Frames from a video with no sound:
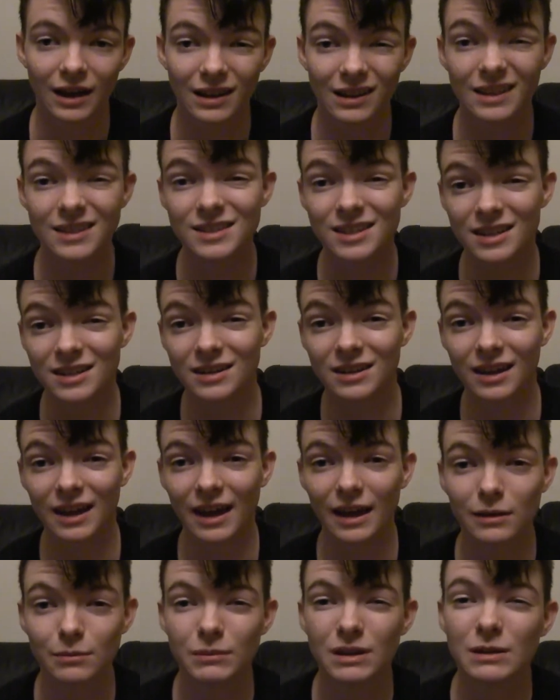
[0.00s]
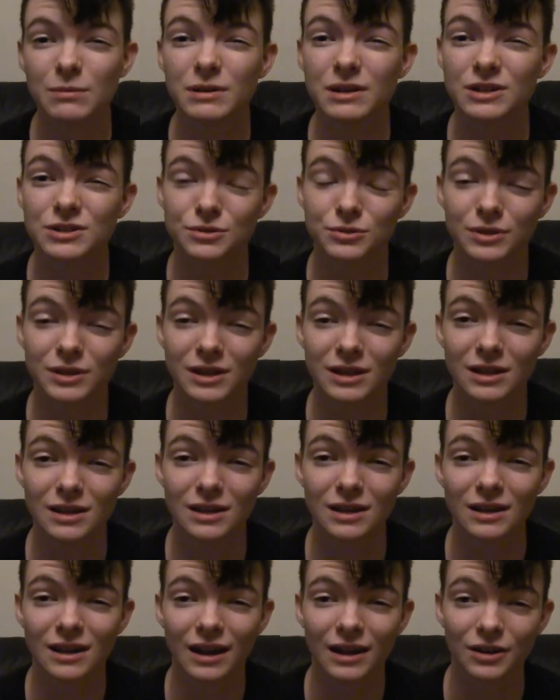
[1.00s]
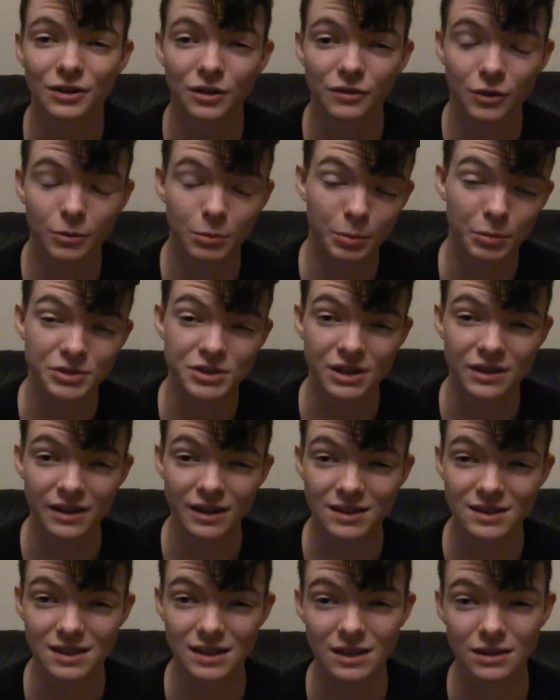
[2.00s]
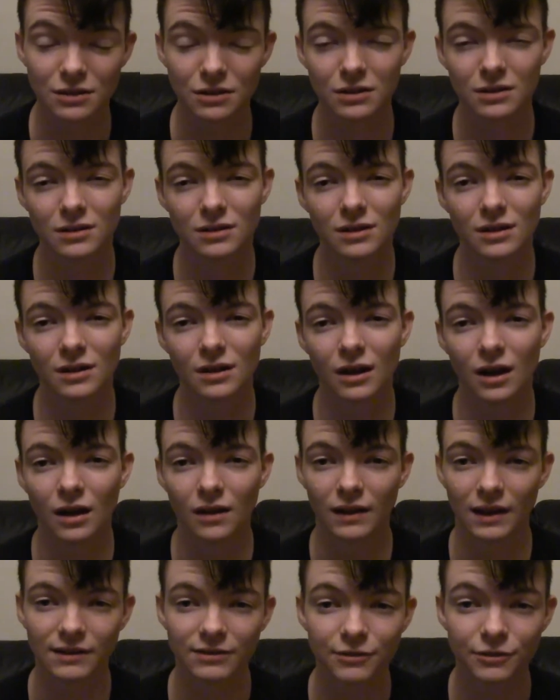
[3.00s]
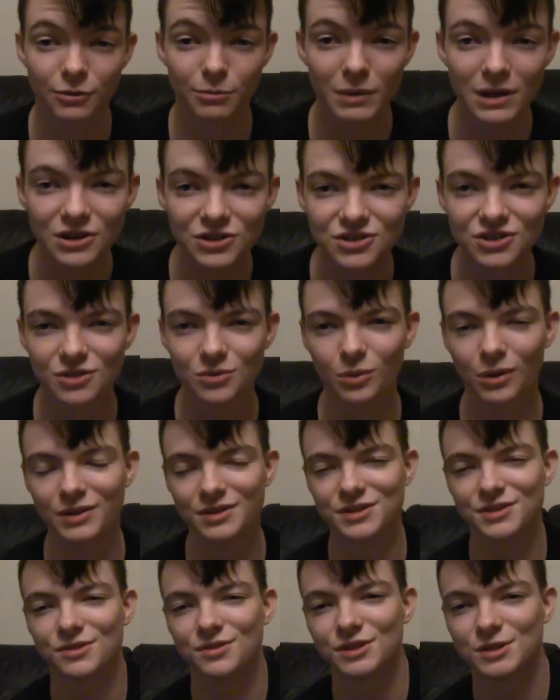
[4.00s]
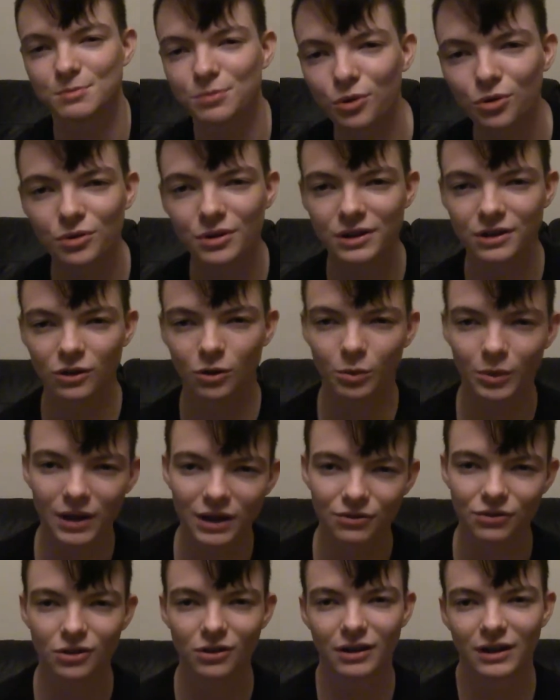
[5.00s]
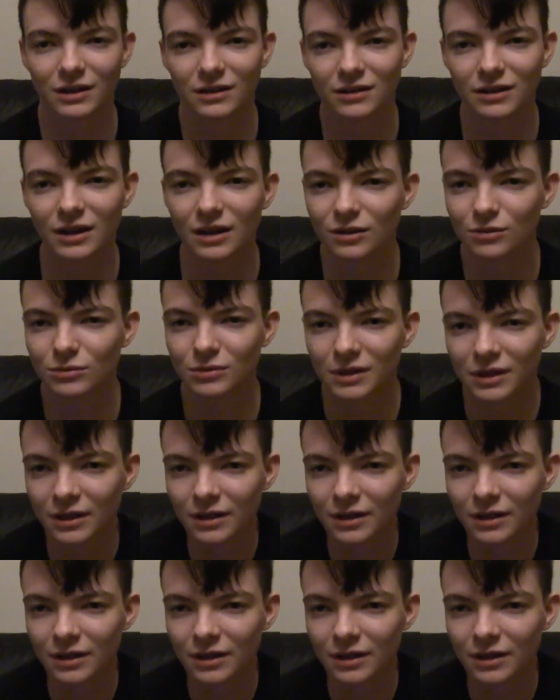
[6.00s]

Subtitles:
listen. And maybe it's really, I don't know, for people say that it's like a lot of information at once, or it's boring or whatever, and, you know,